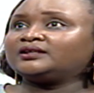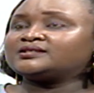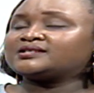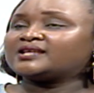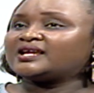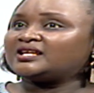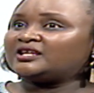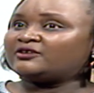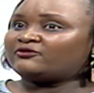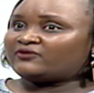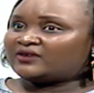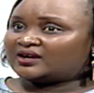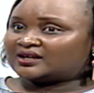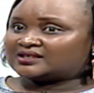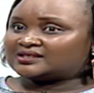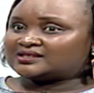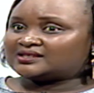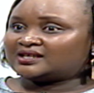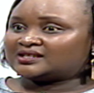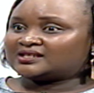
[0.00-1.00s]
side
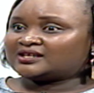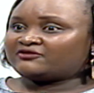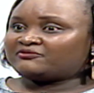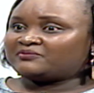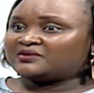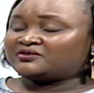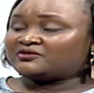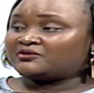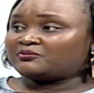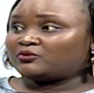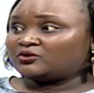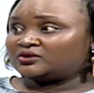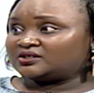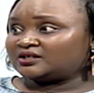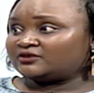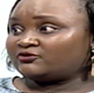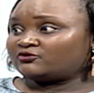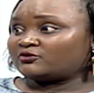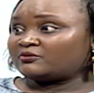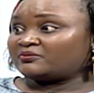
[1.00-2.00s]
effects that have been
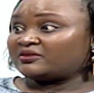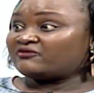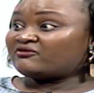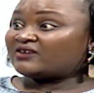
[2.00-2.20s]
reported from the